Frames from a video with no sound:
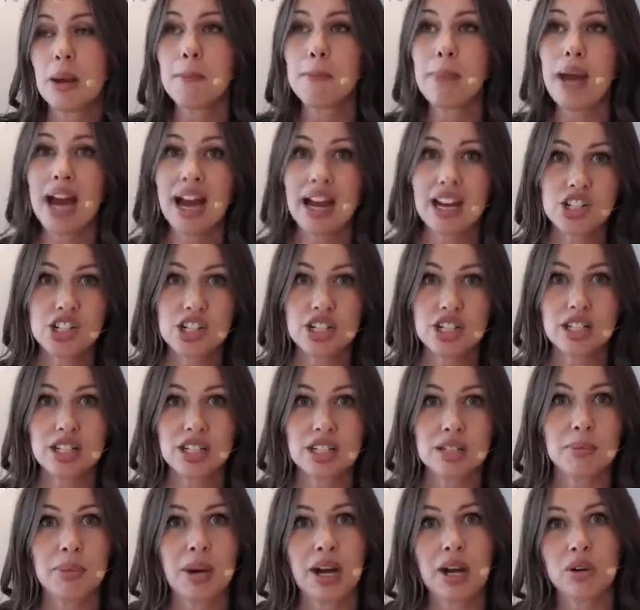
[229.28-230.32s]
passionate
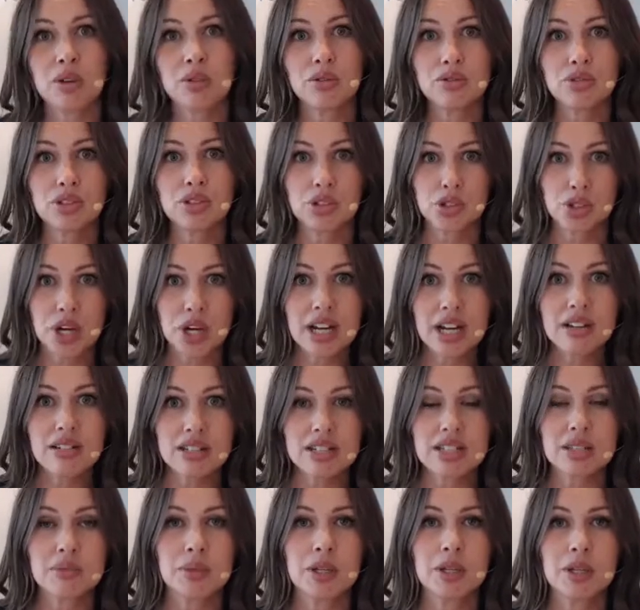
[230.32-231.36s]
about the trials
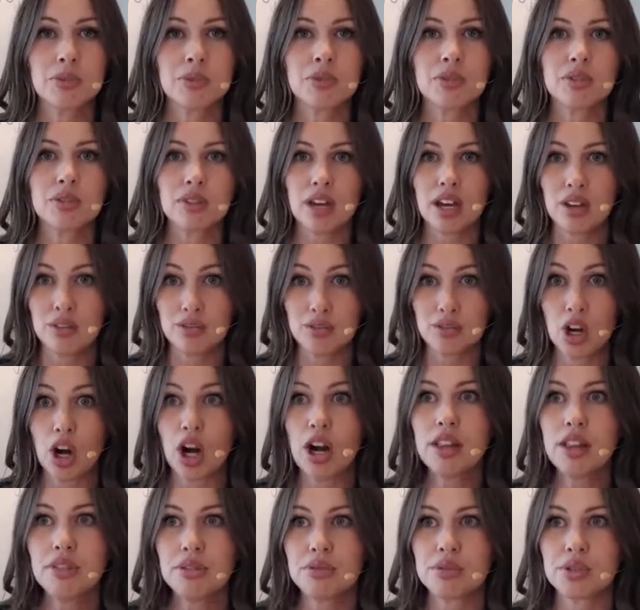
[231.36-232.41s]
that people have
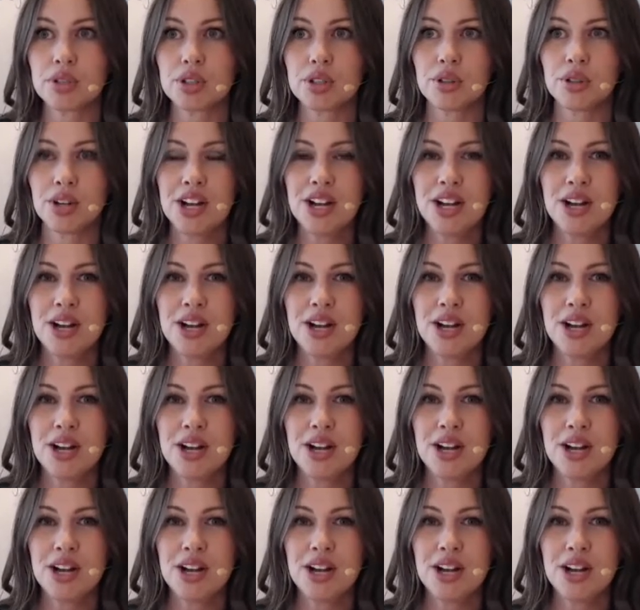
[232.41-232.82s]
gone through.